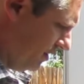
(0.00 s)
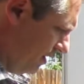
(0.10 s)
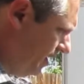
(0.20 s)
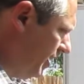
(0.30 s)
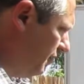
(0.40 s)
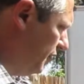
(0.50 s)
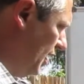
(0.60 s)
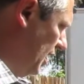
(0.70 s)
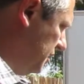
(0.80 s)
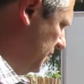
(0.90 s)
see. I
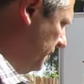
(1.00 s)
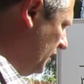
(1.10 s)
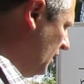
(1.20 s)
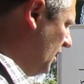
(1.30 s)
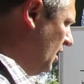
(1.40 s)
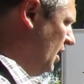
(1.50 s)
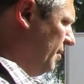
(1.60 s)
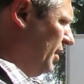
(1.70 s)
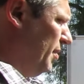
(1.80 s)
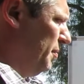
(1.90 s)

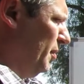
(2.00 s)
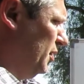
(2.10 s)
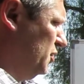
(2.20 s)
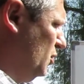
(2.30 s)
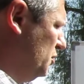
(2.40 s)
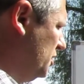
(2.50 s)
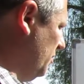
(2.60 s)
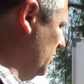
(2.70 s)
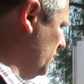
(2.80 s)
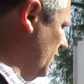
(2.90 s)
might be able to do some
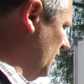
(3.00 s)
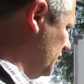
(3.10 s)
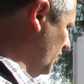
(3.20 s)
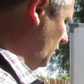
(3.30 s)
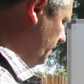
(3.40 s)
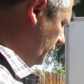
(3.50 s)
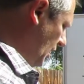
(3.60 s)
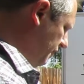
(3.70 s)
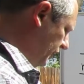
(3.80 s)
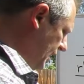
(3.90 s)
of these without. So
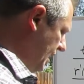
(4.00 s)
I've got